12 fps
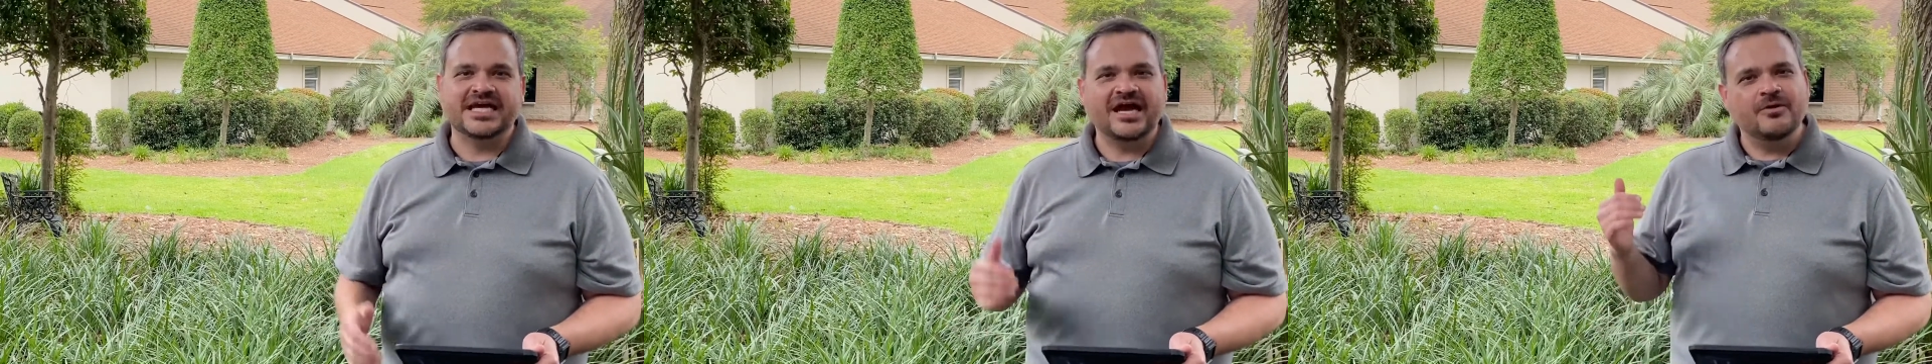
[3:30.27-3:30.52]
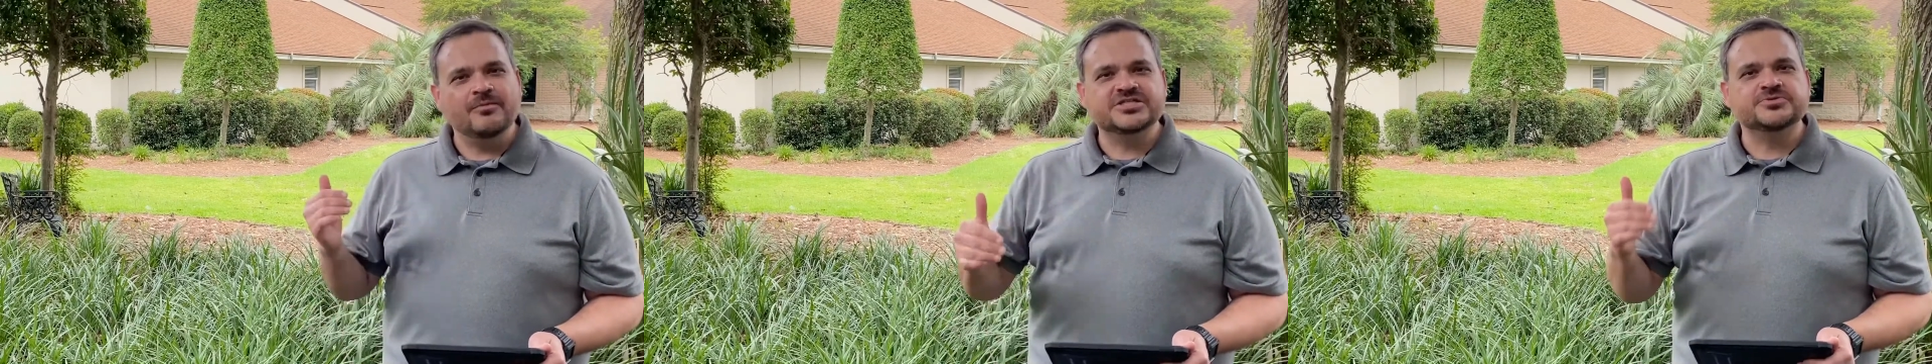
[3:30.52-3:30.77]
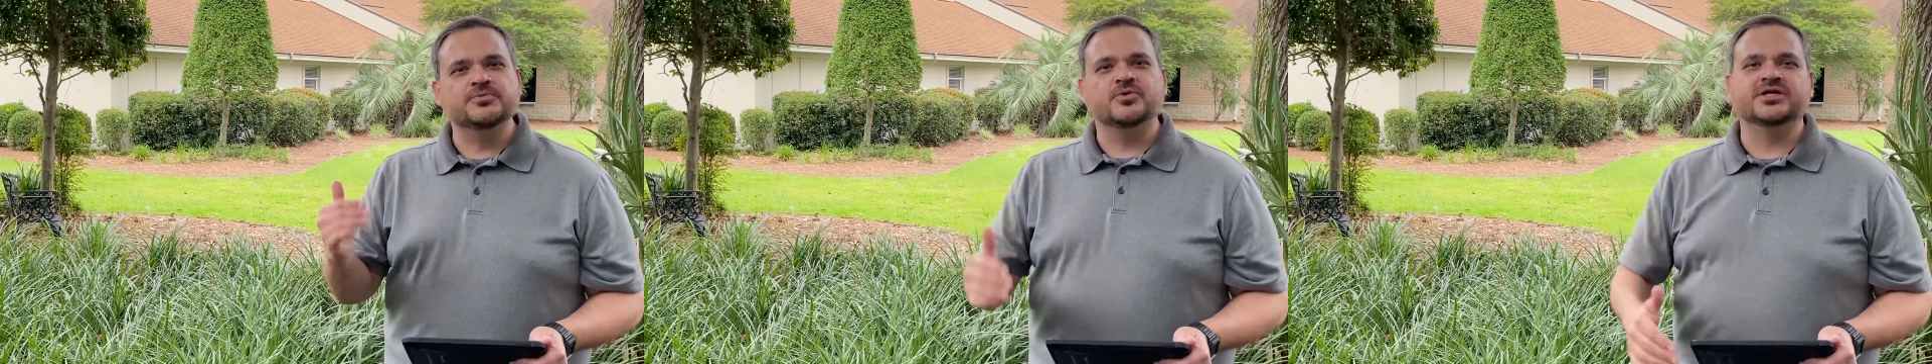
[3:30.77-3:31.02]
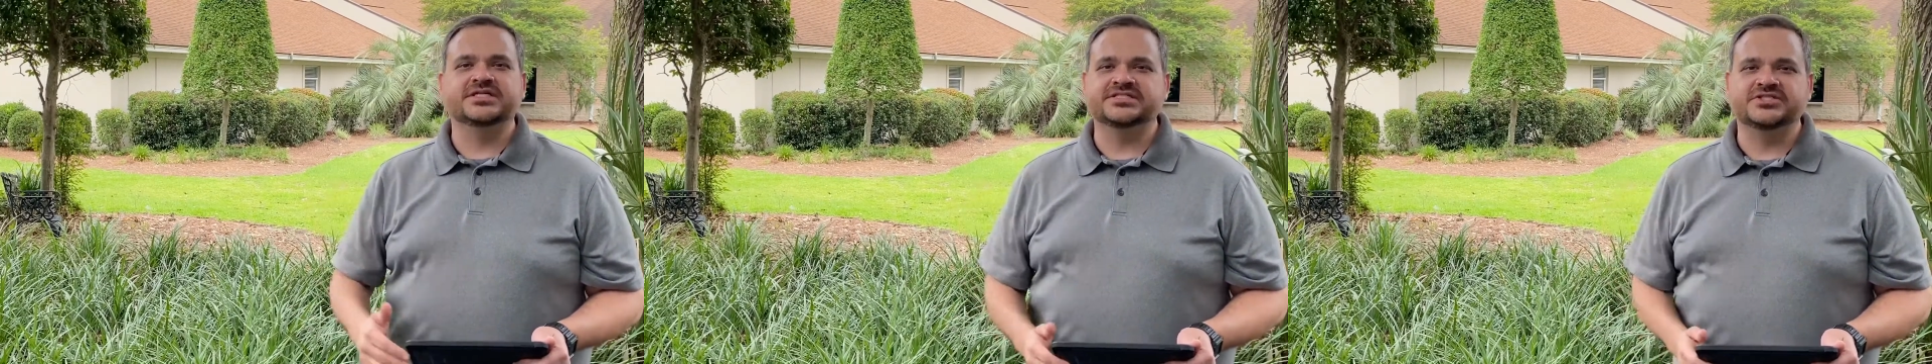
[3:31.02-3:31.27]
How much
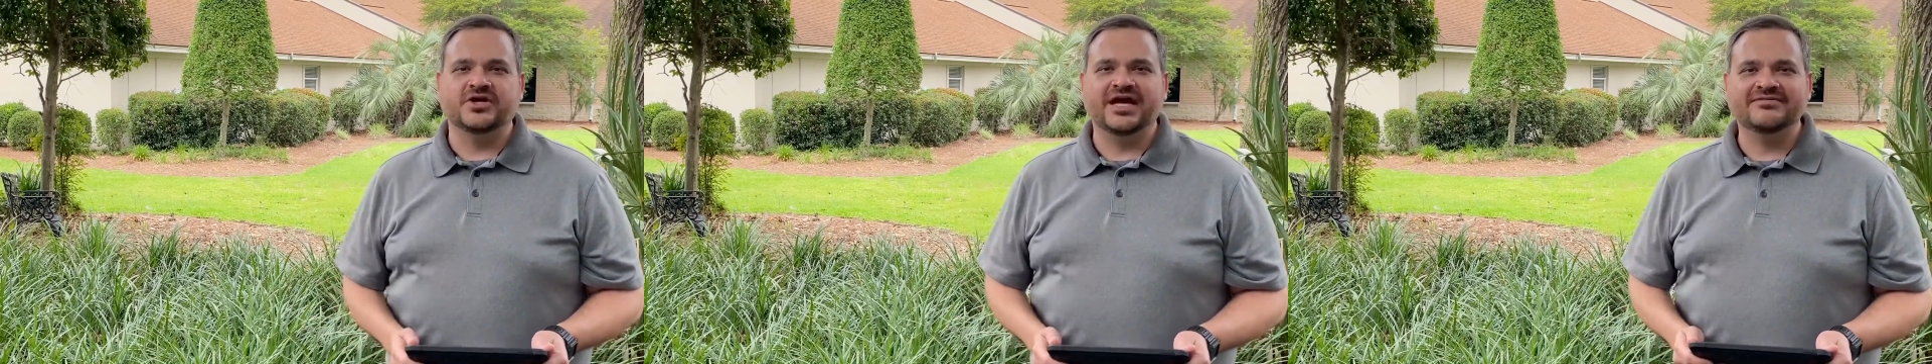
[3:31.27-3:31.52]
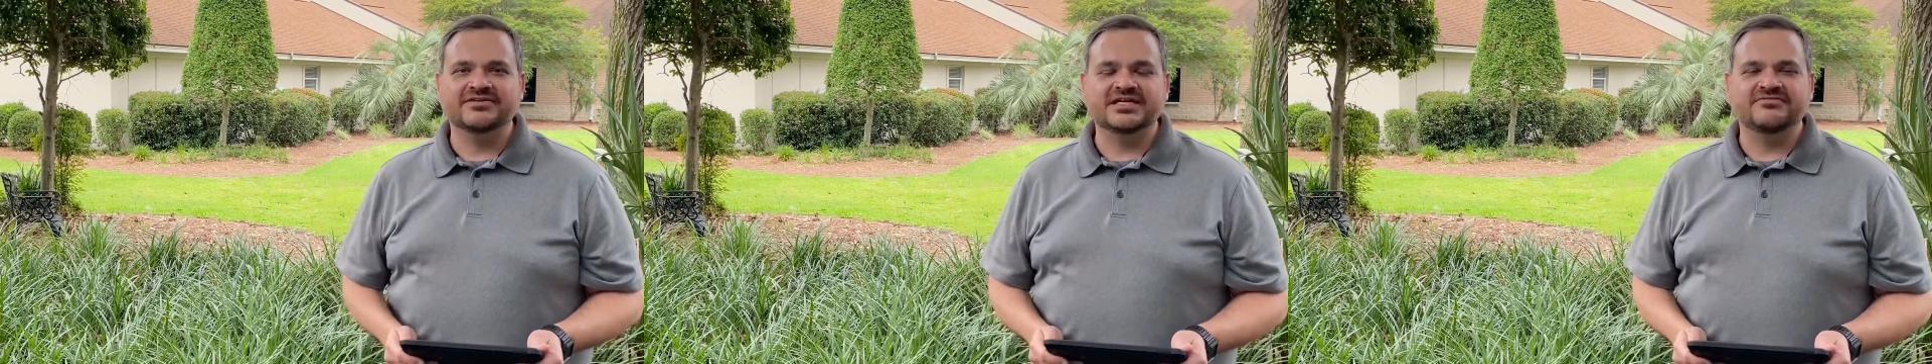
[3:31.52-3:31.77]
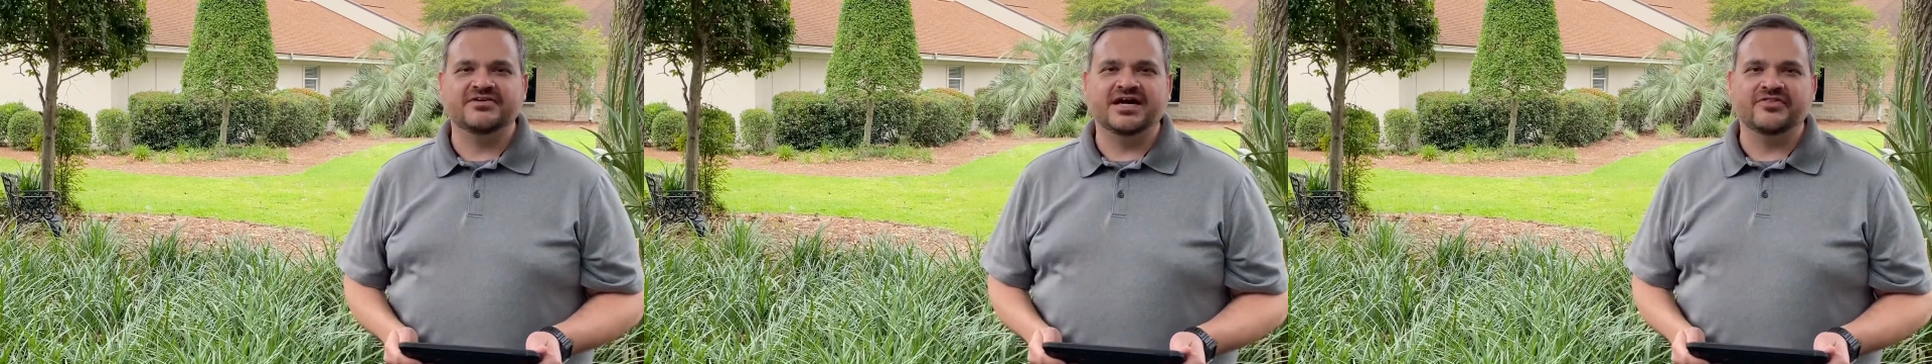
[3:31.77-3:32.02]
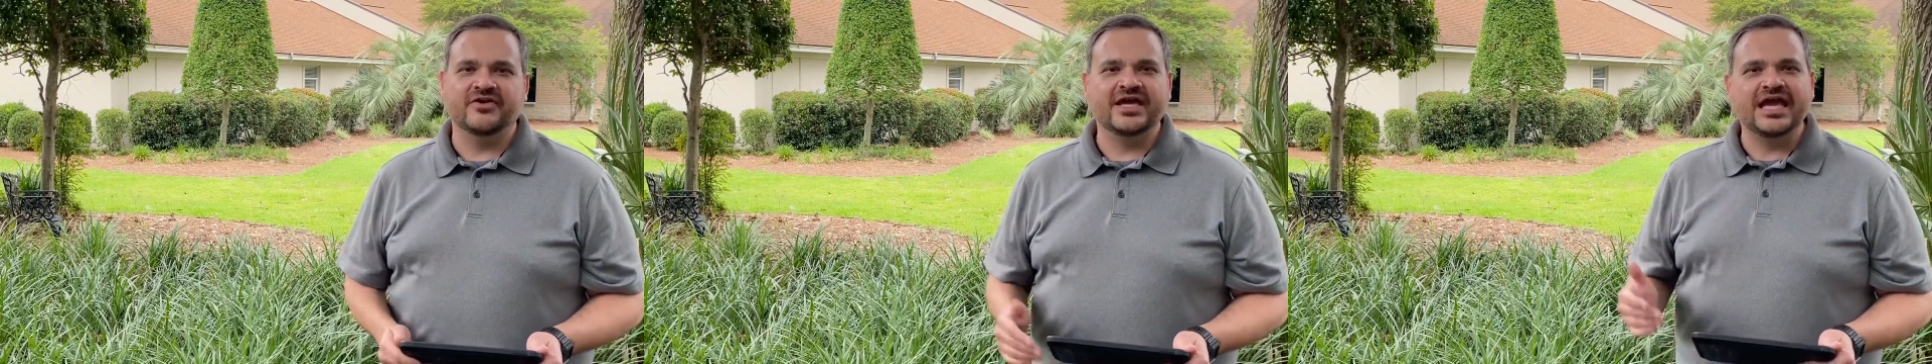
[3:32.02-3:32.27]
more does your Heavenly Father